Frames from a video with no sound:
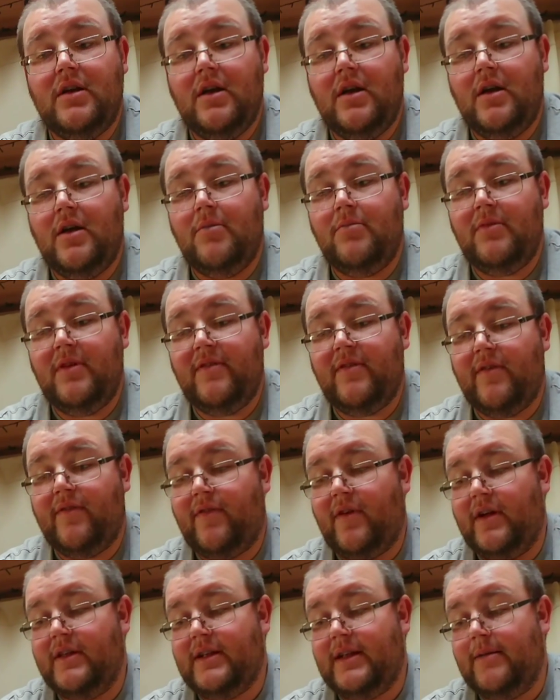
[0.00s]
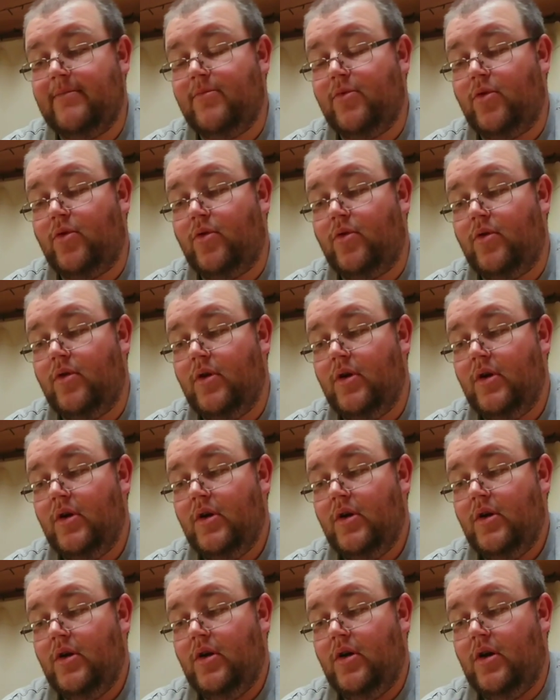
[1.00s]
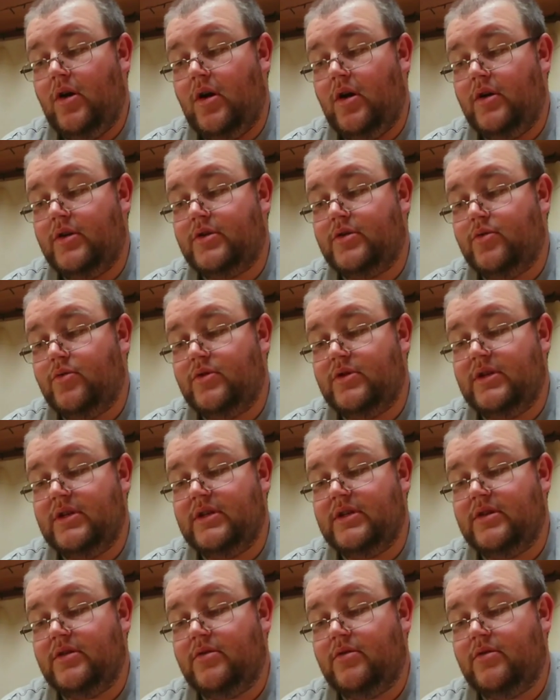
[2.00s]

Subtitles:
If I find any more sources